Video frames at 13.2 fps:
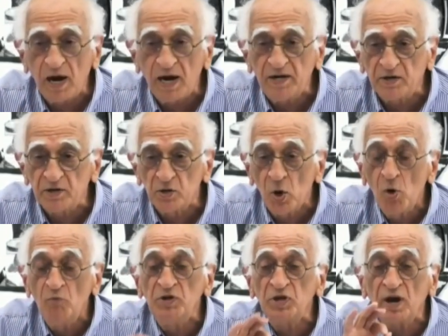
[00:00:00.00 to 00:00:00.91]

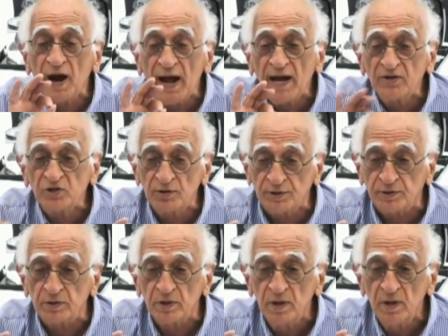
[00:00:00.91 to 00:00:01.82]
recombiners, which are
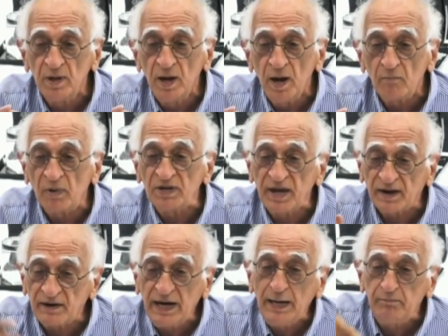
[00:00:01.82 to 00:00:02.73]
excellent,
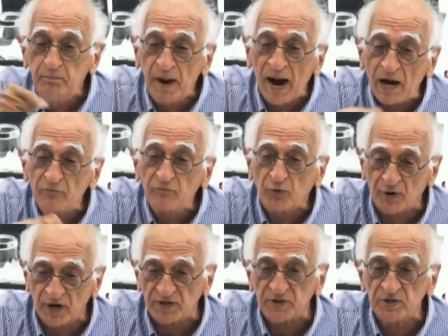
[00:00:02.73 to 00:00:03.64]
but they're really
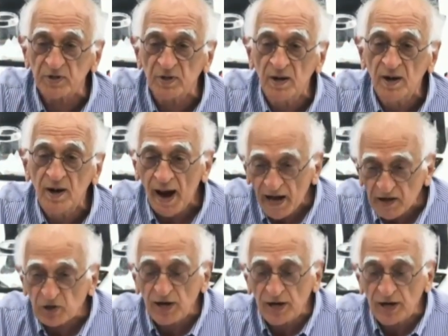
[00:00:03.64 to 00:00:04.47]
bad for us.